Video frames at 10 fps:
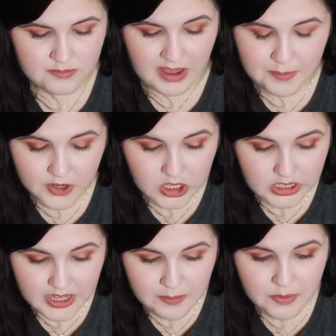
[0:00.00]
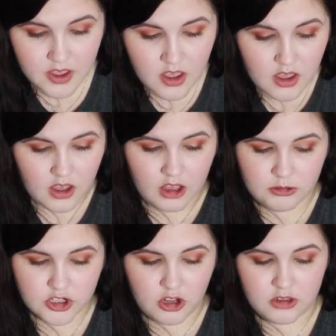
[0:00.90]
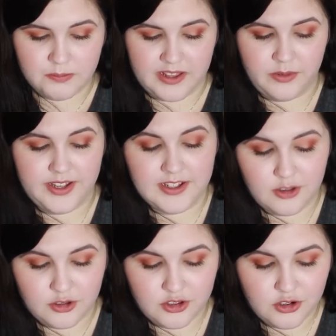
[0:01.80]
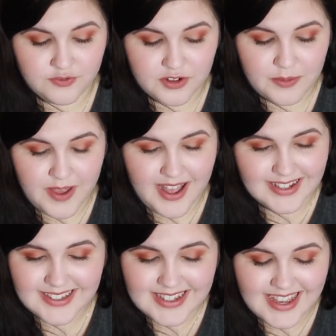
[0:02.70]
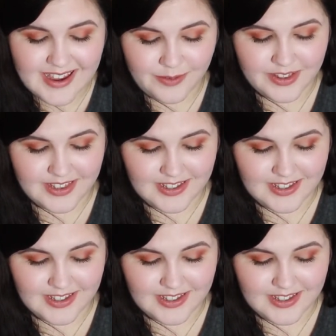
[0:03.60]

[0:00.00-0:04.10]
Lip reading: Paperclip, which by the way is also from Etsy, with